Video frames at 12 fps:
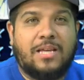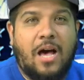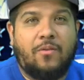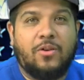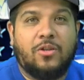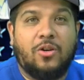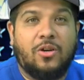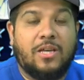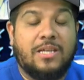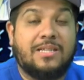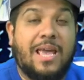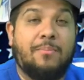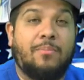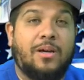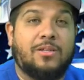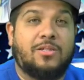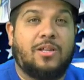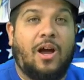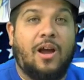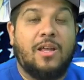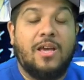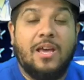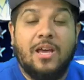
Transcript: Dalvin Cook is a must start.